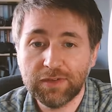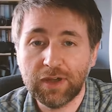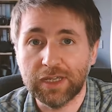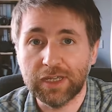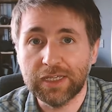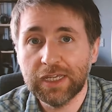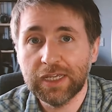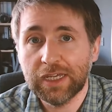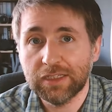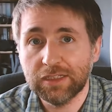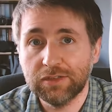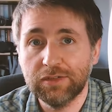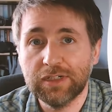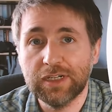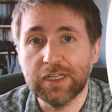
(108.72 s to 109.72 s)
The phi,
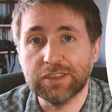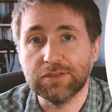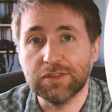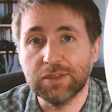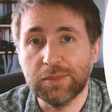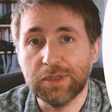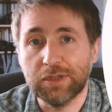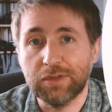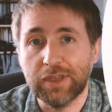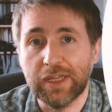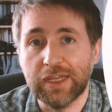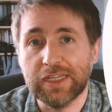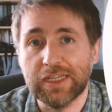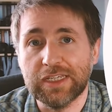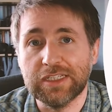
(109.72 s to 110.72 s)
the Greek letter in the middle
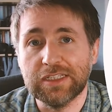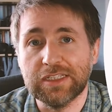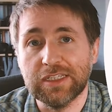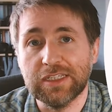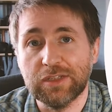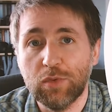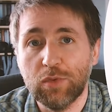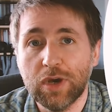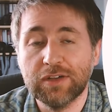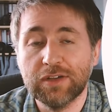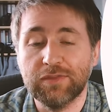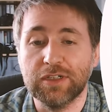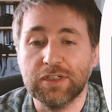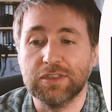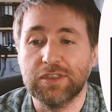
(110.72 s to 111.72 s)
there, is the
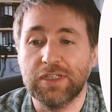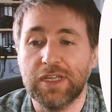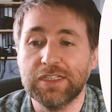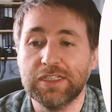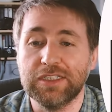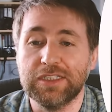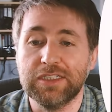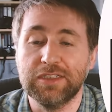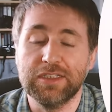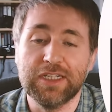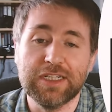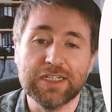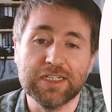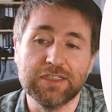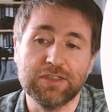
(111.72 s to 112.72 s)
work function, the energy
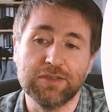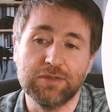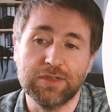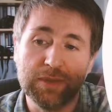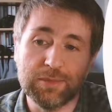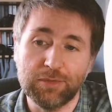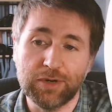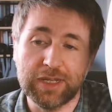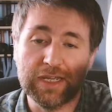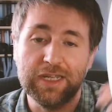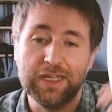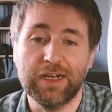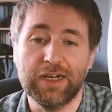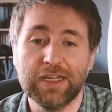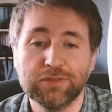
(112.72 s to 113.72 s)
needed to liberate
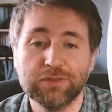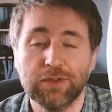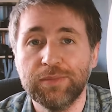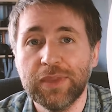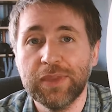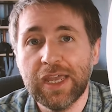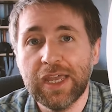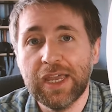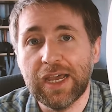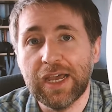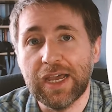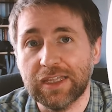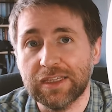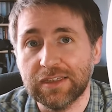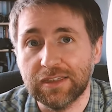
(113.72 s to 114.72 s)
an electron,
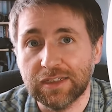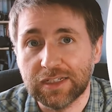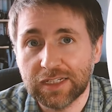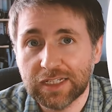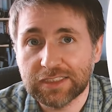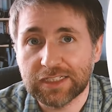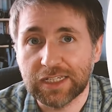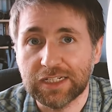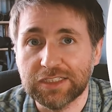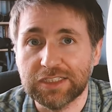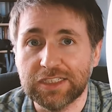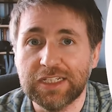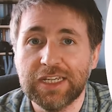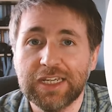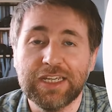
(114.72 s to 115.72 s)
and the kinetic
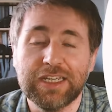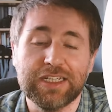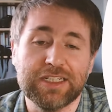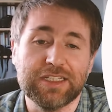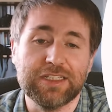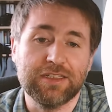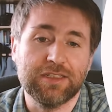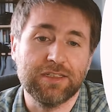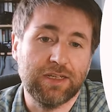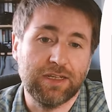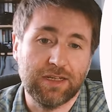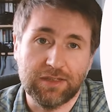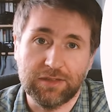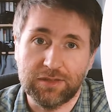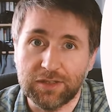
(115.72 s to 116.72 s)
energy is
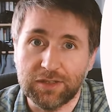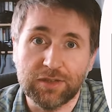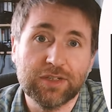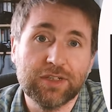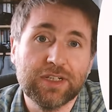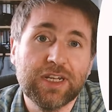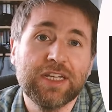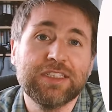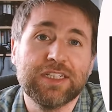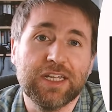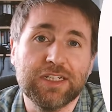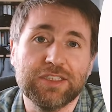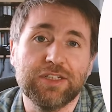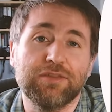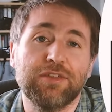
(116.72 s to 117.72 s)
uh, the kinetic
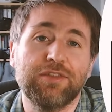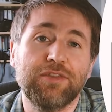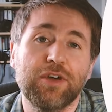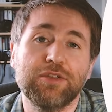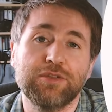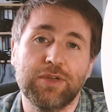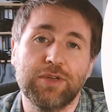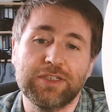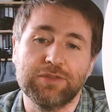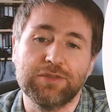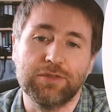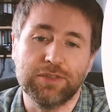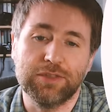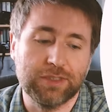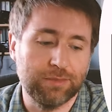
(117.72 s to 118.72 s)
energy of the
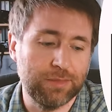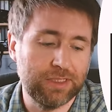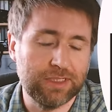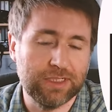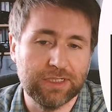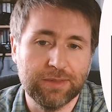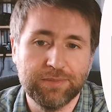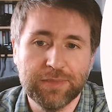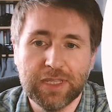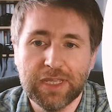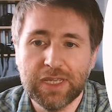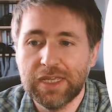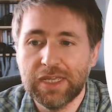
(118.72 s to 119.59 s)
photoelectron that's emitted.